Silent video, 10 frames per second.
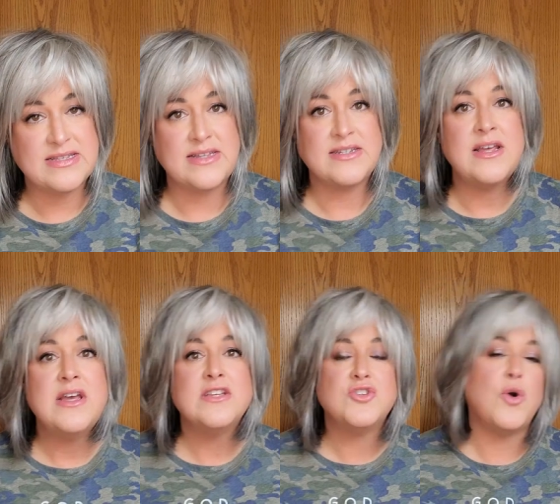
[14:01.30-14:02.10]
doesn't.
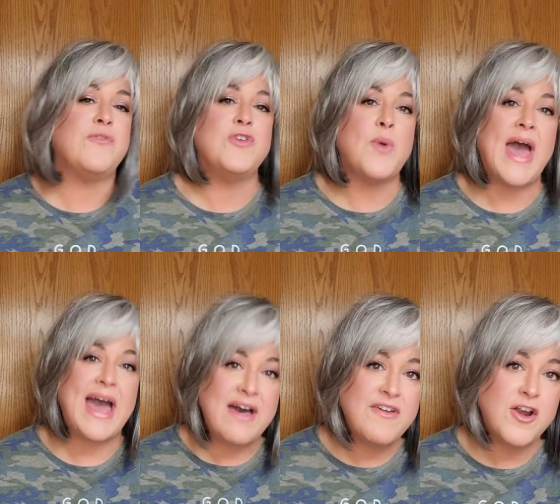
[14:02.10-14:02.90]
So if you
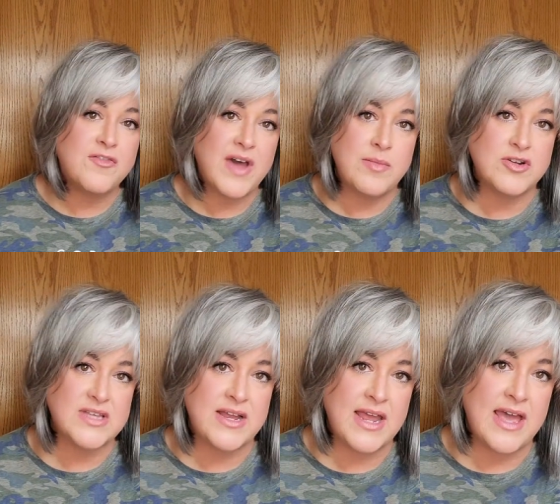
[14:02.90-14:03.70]
have hair
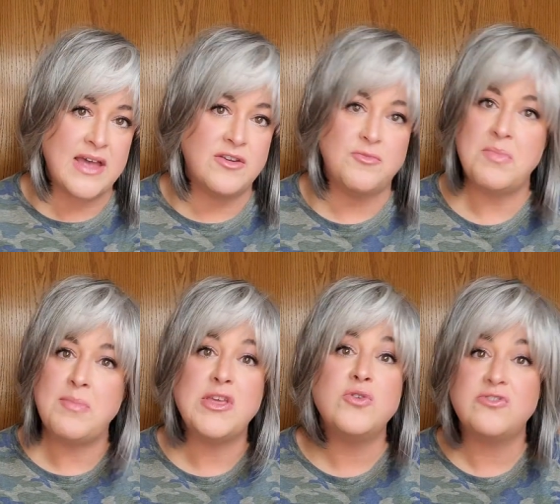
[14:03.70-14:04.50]
fibers on hand,
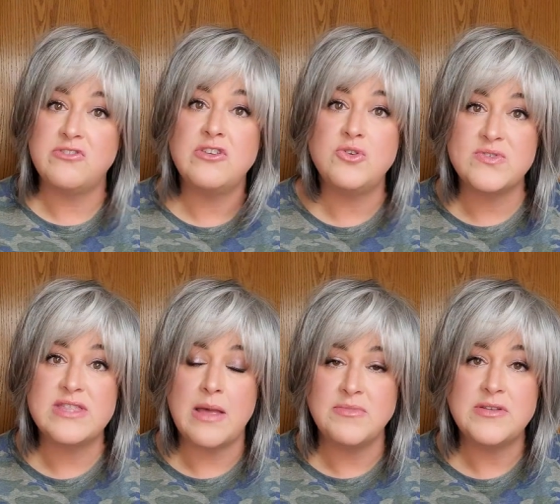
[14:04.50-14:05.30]
maybe you used to
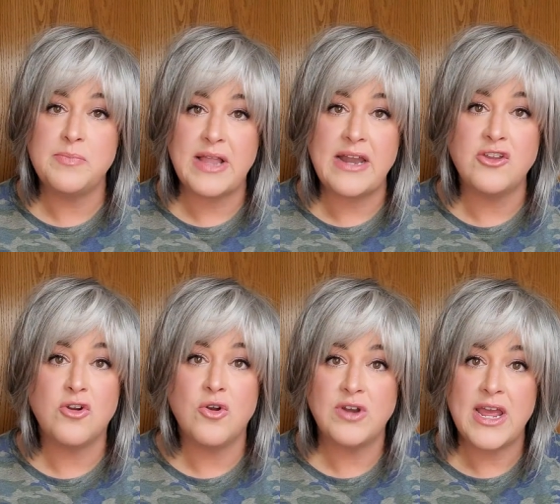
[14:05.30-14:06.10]
use them to blend
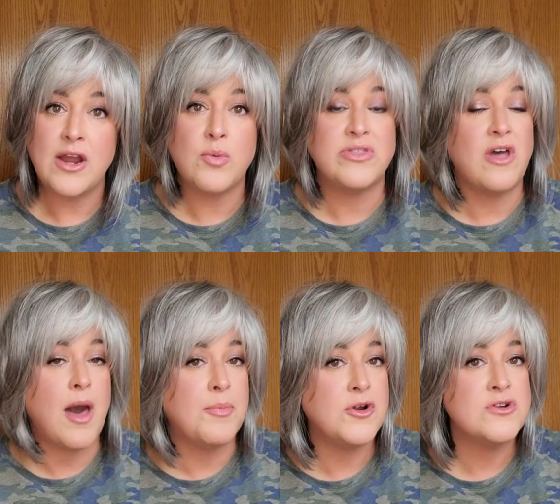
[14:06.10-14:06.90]
your own hair with
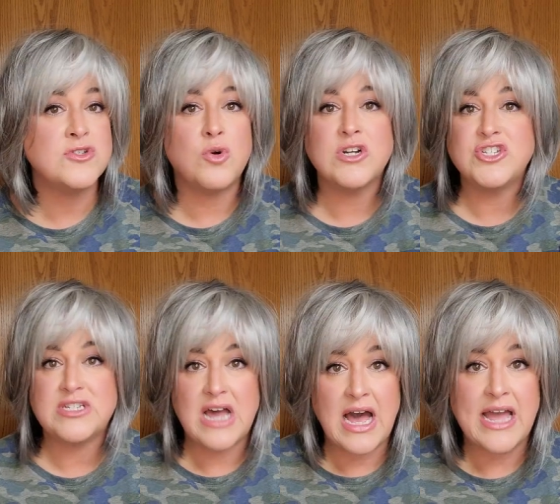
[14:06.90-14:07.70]
toppers or
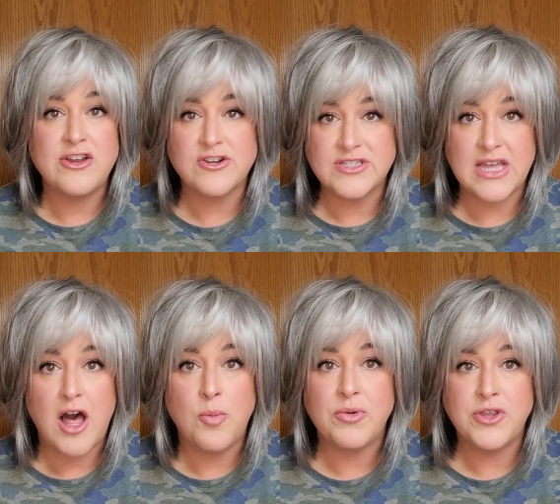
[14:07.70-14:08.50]
just to hide your
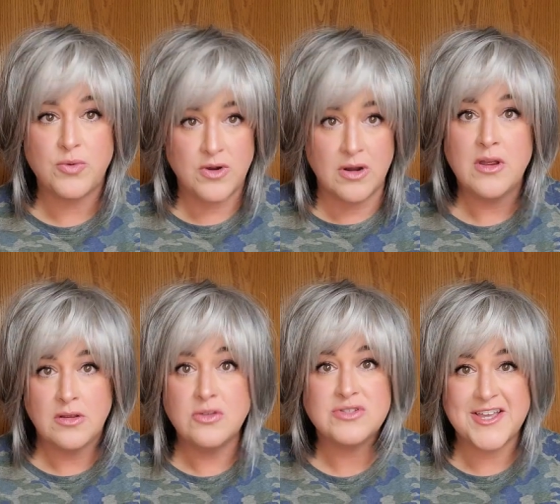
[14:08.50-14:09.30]
scalp when you were
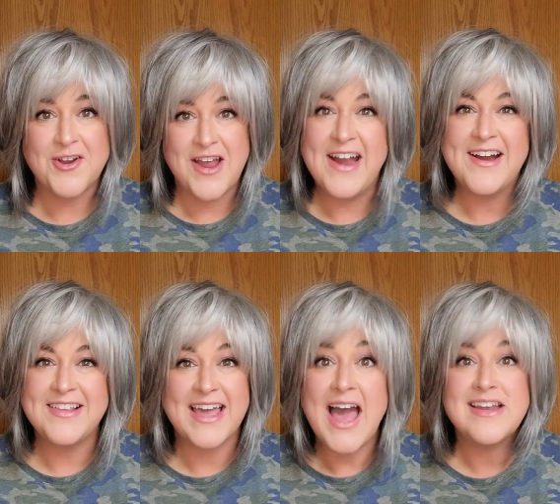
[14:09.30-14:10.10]
losing your
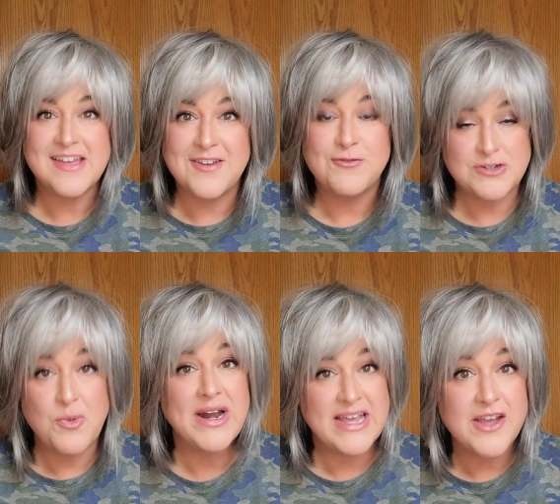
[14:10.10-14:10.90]
hair like I did for
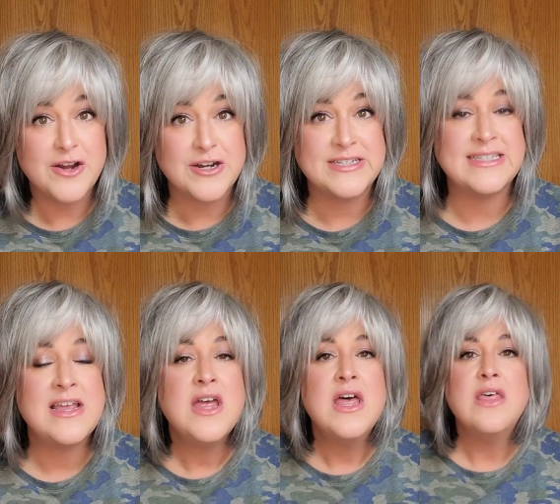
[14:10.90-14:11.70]
20
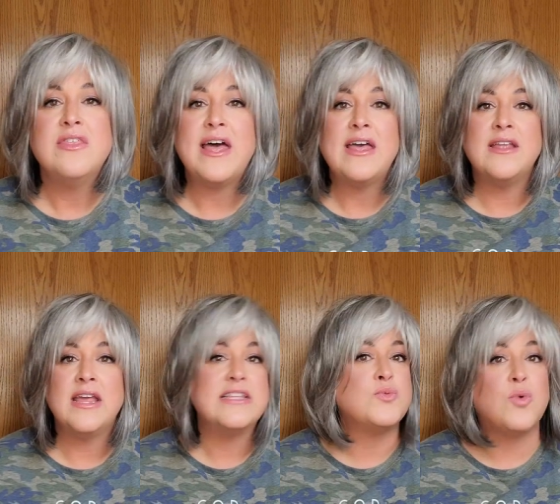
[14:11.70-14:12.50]
years,
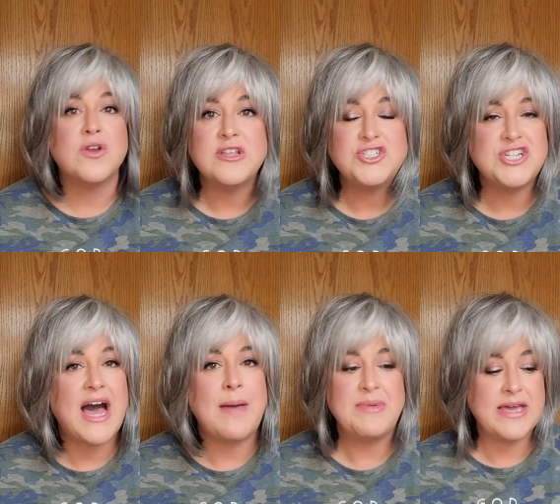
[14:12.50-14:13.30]
then it's worth a
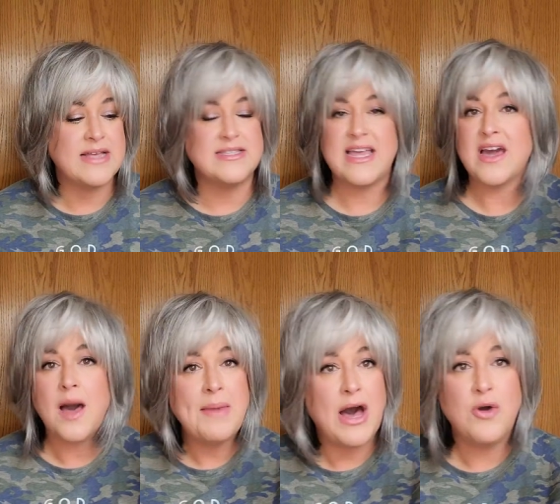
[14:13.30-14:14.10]
shot because they
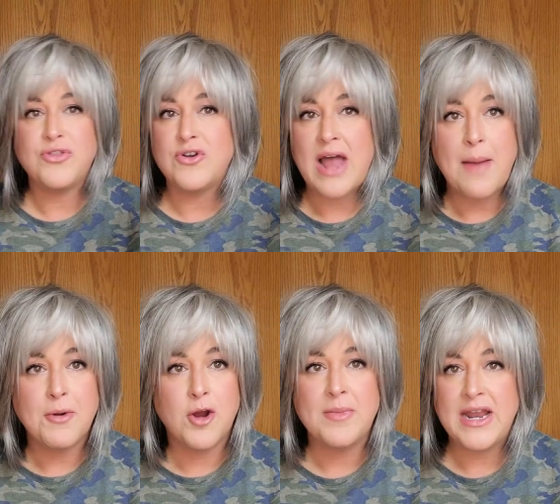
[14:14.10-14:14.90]
come out, they're
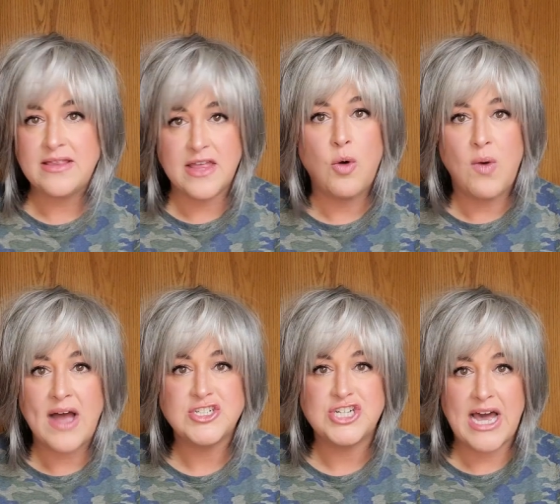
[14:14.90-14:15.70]
not permanent, they'll
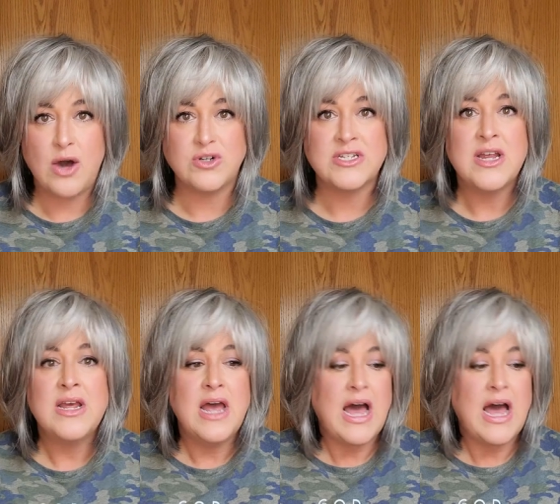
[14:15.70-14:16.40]
wash out.